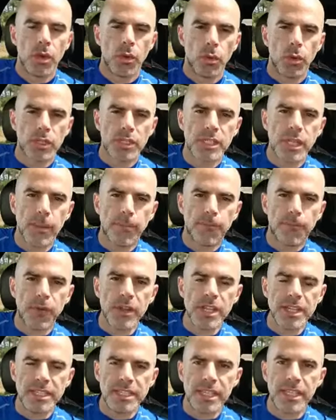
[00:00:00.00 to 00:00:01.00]
What's up,
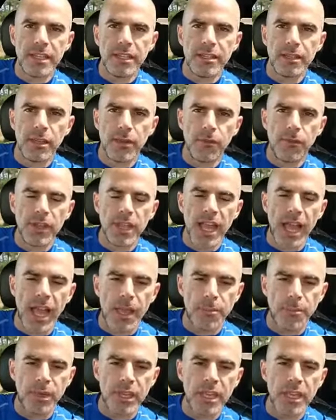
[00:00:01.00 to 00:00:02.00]
freaks? In the V
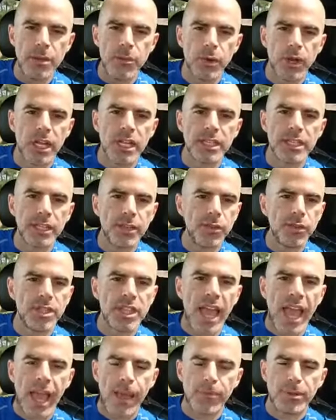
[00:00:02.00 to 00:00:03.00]
I P, we're continuing
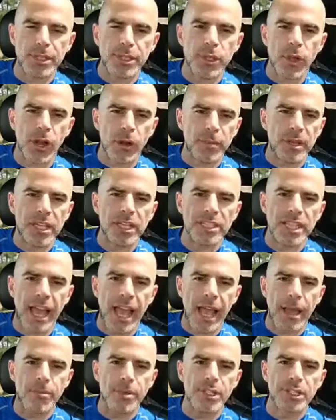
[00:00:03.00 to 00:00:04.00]
the habits talk, because the
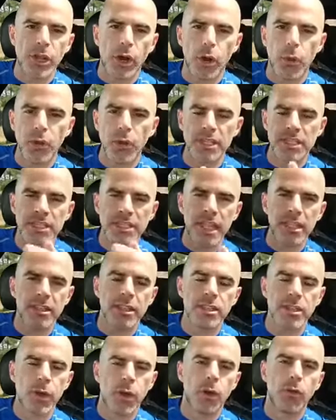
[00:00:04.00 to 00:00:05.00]
habits are what set
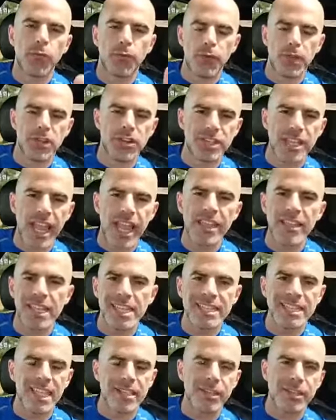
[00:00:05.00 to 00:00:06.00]
the tone for your day. They
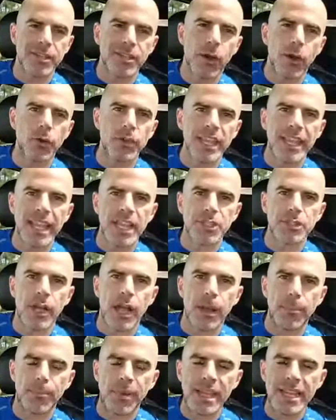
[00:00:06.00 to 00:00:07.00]
set the tone, they get you
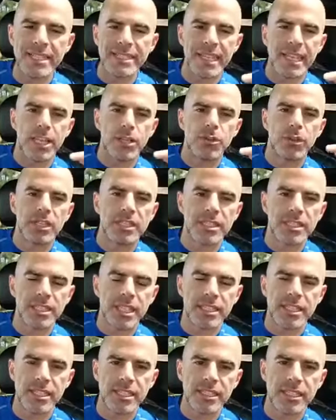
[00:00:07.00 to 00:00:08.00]
on pace, they get you
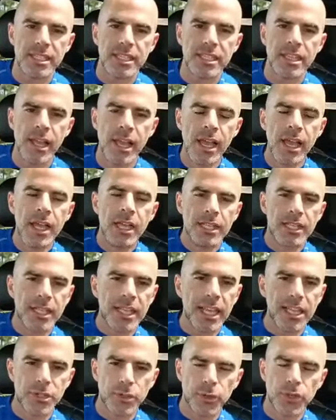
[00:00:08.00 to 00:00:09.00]
consistency to
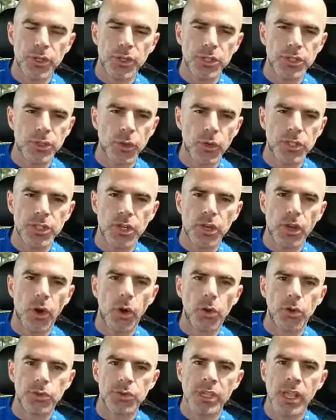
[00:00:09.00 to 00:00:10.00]
get to your towards your
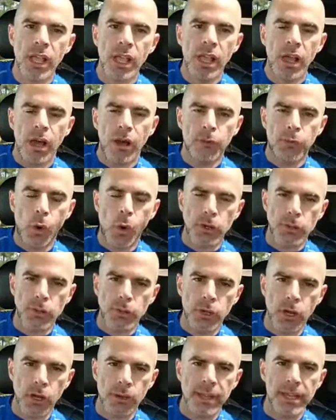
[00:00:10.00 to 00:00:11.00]
goals. Of course, we're
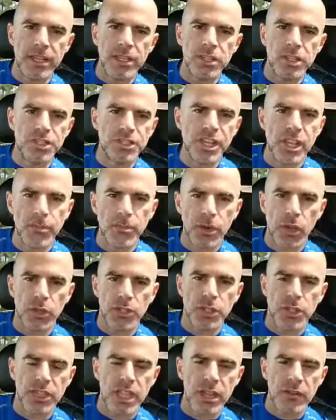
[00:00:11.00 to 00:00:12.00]
talking about in the gym, but
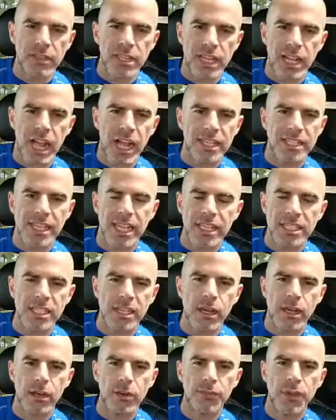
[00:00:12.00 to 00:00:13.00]
also think of in the context
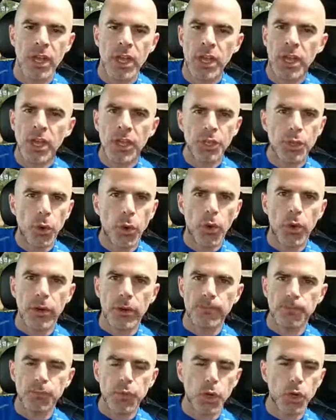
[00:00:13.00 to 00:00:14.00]
of
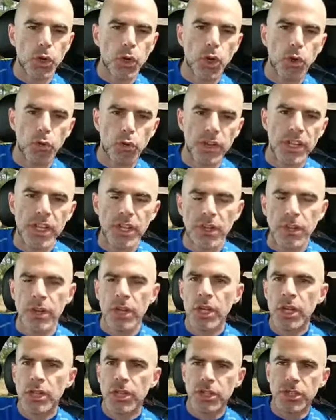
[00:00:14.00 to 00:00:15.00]
your your career,
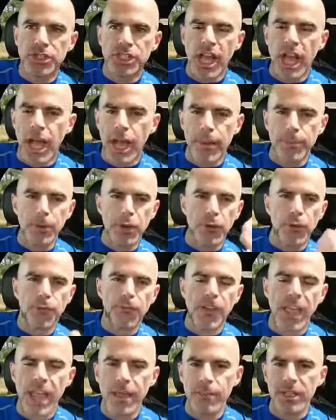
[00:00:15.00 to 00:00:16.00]
your job, your
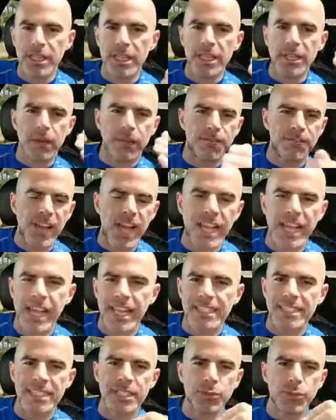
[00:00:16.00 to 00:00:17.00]
family, your
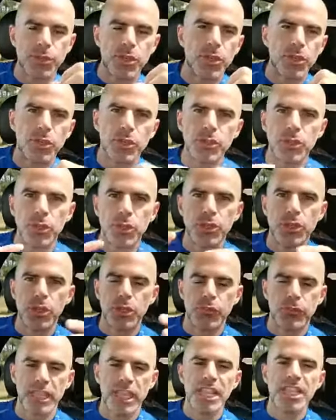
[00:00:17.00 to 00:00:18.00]
finances, your, your
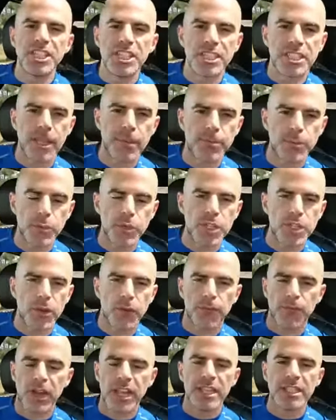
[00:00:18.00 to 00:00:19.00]
just relationships with your
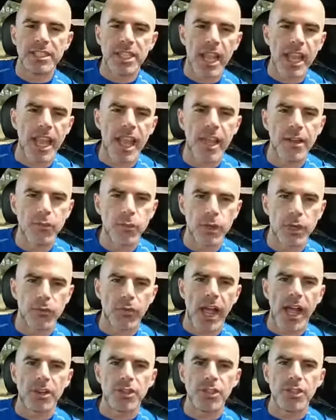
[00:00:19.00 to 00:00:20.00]
friends and everyone
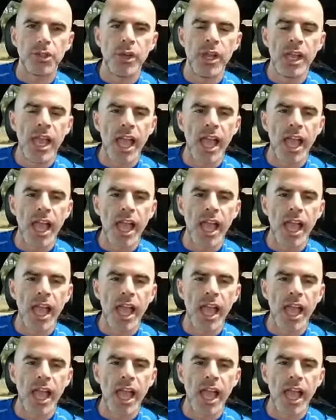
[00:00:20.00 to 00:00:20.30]
around you,